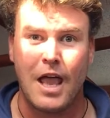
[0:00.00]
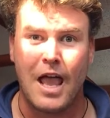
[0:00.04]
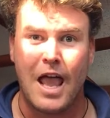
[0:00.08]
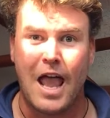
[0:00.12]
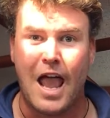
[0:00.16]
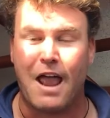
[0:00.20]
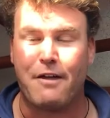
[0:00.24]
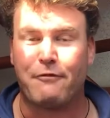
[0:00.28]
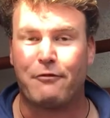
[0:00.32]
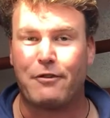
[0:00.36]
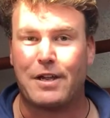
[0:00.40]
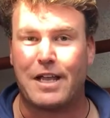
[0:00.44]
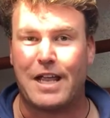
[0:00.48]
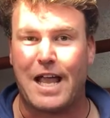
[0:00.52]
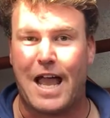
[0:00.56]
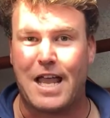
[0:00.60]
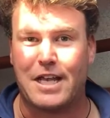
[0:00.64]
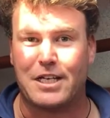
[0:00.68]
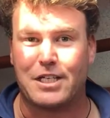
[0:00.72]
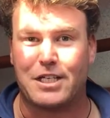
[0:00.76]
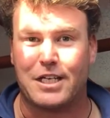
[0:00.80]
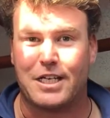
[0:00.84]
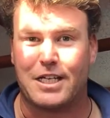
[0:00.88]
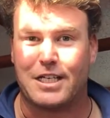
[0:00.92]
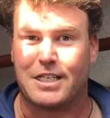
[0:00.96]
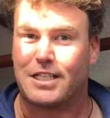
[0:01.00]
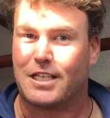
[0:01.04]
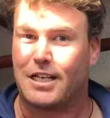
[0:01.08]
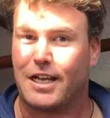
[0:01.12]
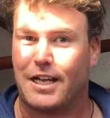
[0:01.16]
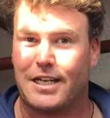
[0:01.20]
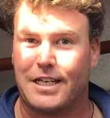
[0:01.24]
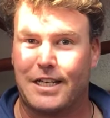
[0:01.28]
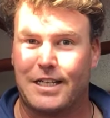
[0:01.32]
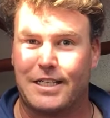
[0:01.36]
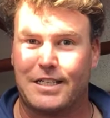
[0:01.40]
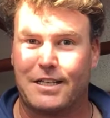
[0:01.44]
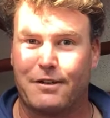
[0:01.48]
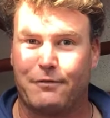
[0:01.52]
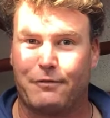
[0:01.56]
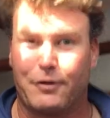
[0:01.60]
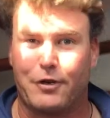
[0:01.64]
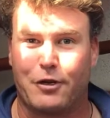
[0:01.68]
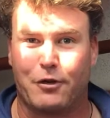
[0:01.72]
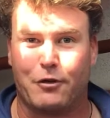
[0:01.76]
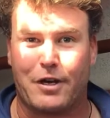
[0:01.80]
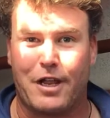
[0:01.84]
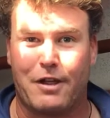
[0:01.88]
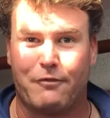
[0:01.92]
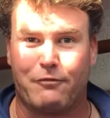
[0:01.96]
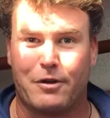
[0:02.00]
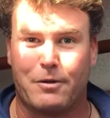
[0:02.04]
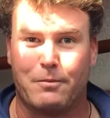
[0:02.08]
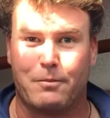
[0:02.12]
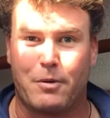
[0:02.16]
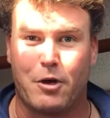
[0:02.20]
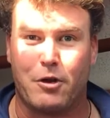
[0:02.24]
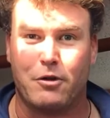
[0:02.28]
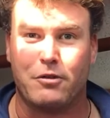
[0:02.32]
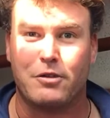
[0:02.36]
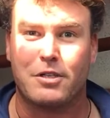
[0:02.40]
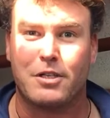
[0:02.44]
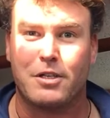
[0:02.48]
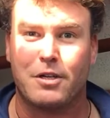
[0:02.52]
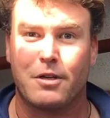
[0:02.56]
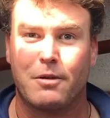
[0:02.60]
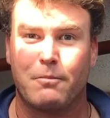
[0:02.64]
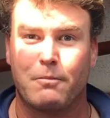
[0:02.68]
Every engine is slightly different on every boat,